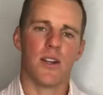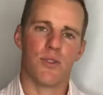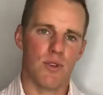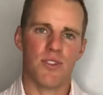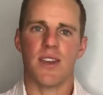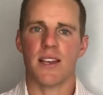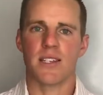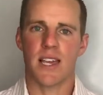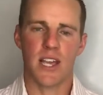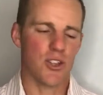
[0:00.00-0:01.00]
3 things,
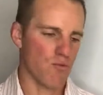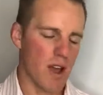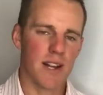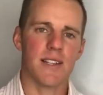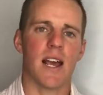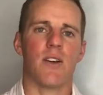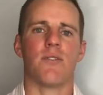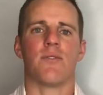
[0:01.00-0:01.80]
again, you write it down